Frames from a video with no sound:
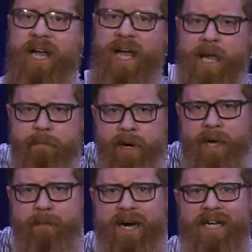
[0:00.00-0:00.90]

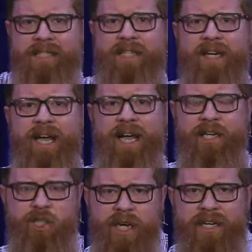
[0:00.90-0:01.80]
Abraham, Isaac,
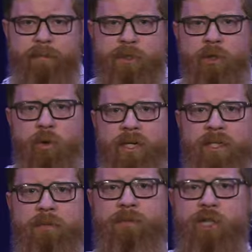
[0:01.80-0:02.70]
and Jacob's story,
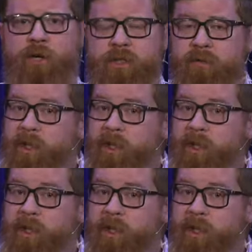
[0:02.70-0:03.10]
some of Joseph.